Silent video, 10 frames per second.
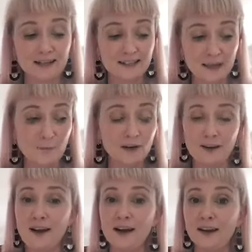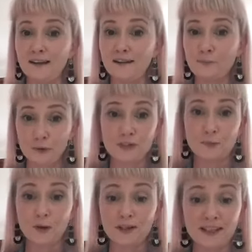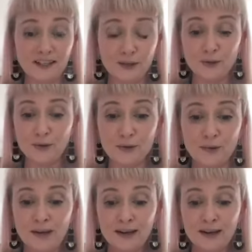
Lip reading: someone like Bruce Whatley, who,